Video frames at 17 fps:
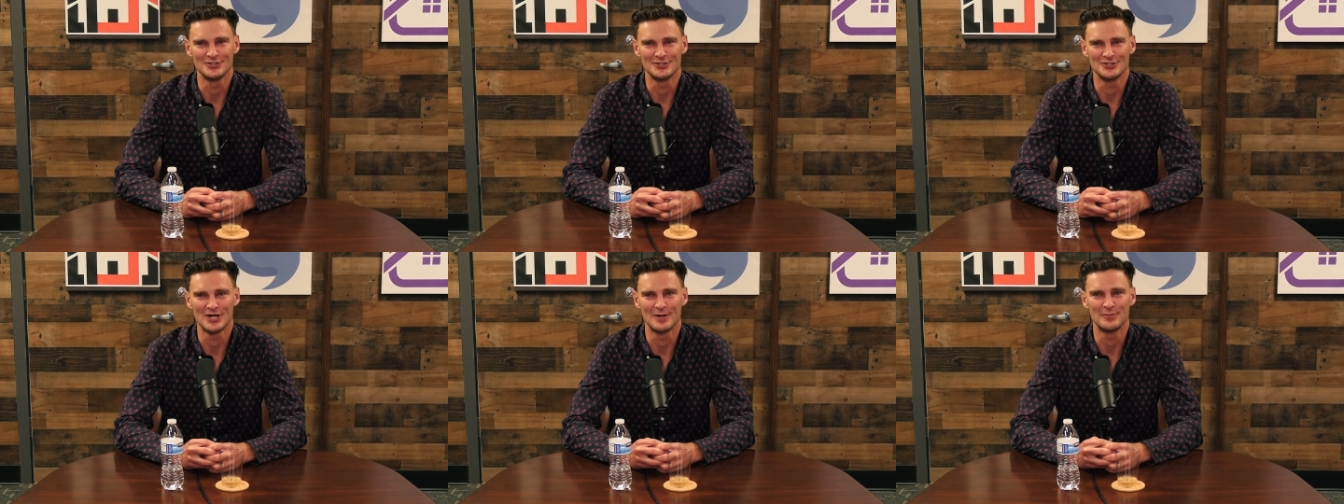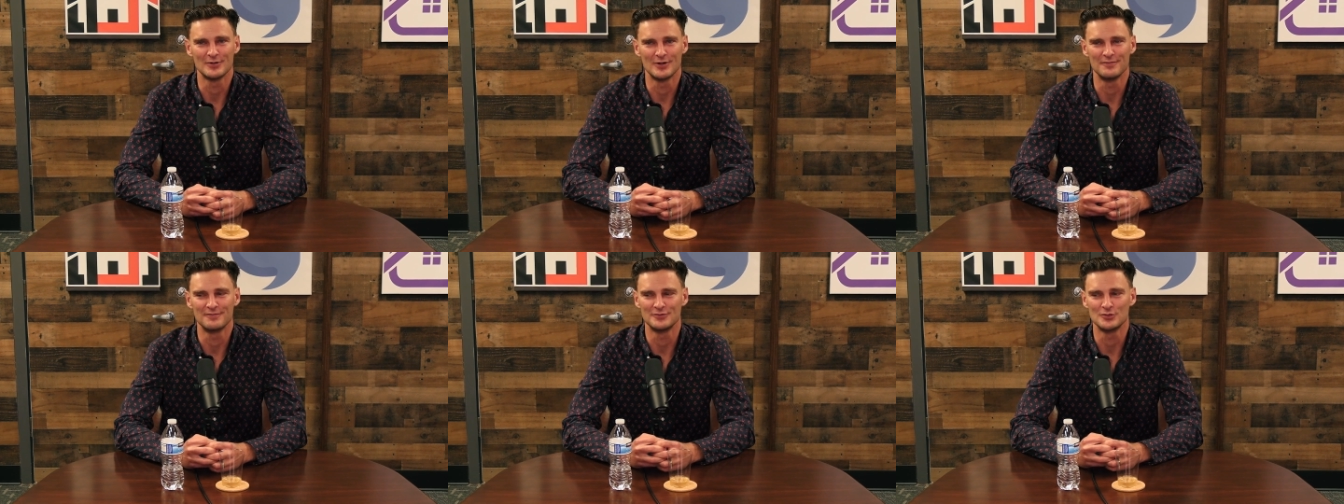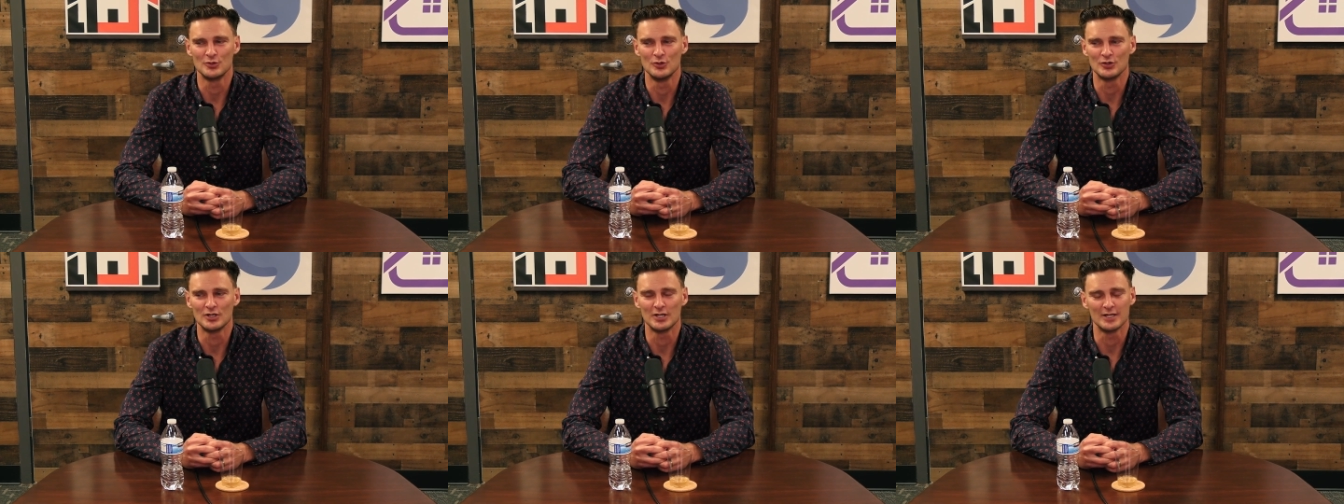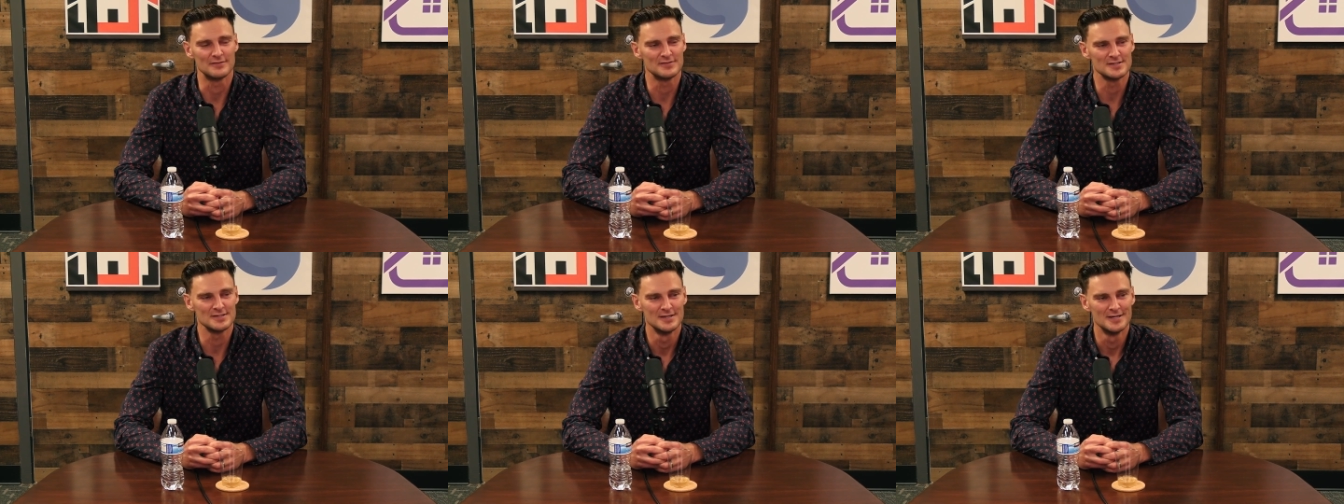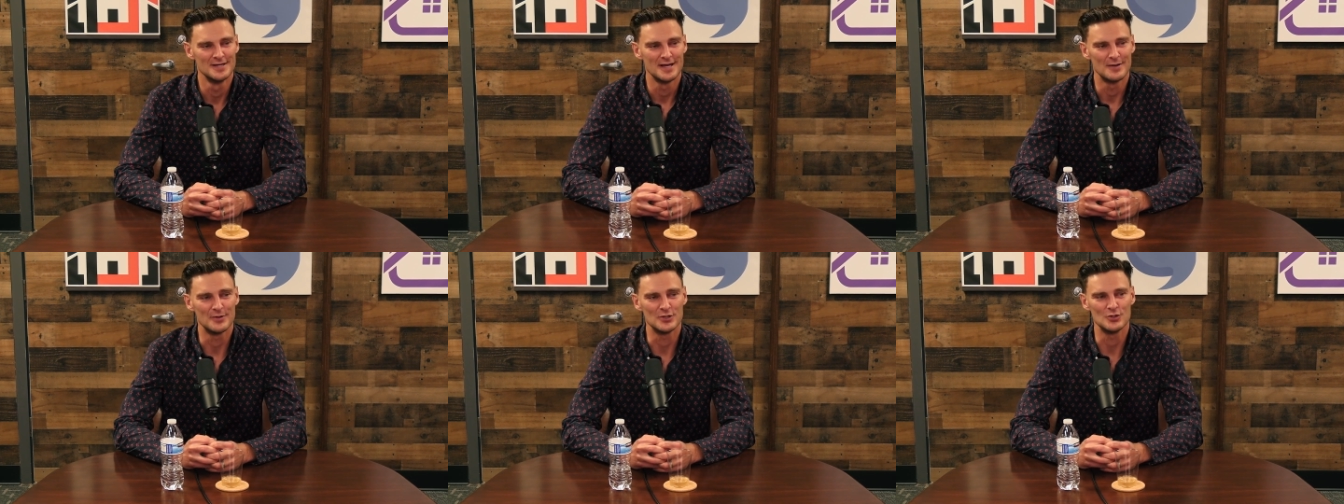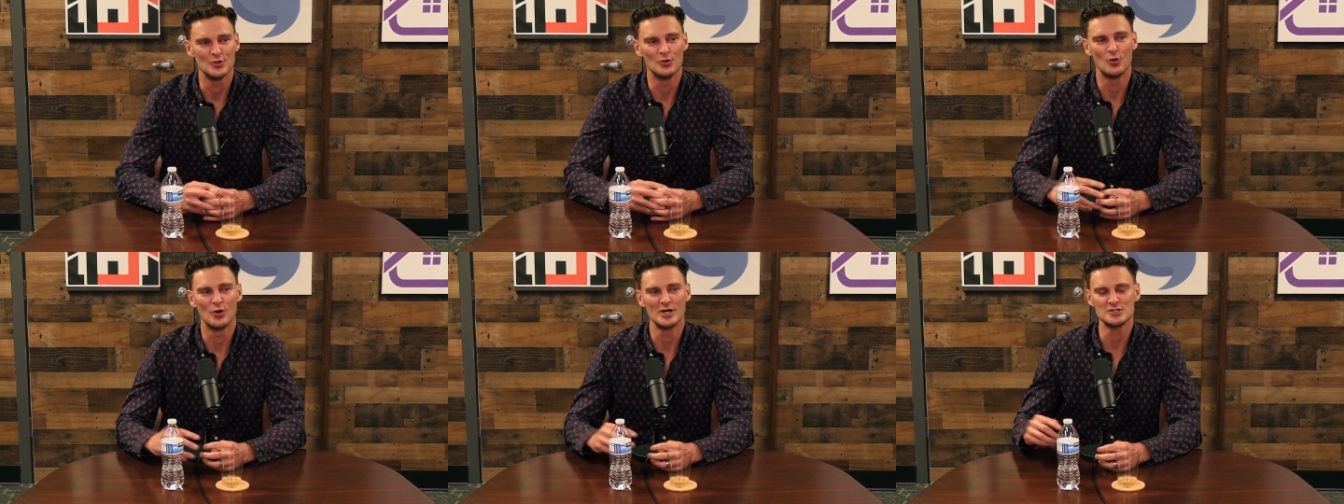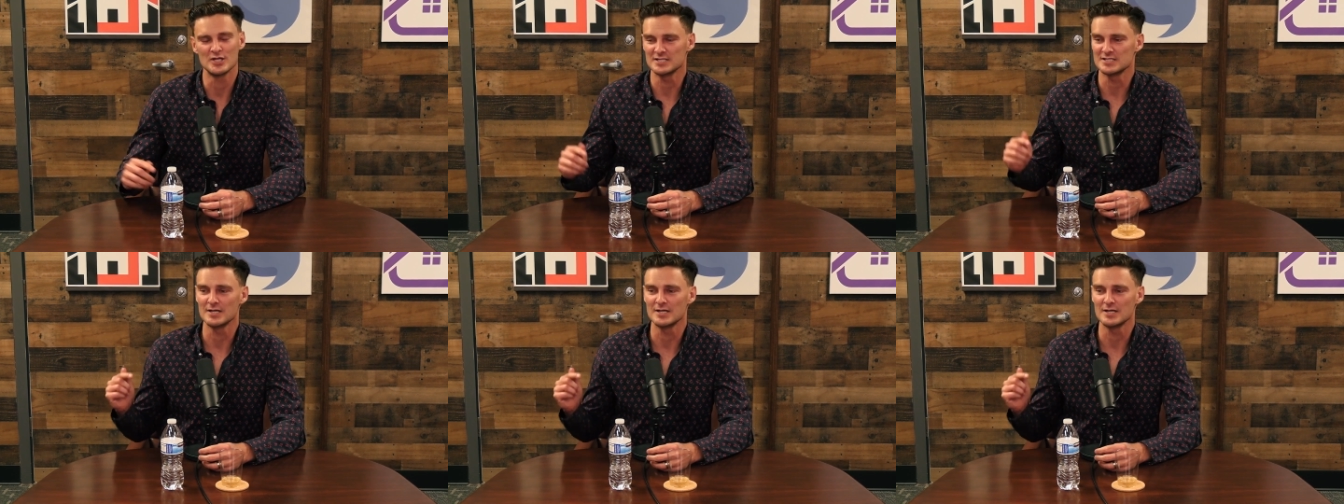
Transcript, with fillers: jumping off tall cliffs, but you always let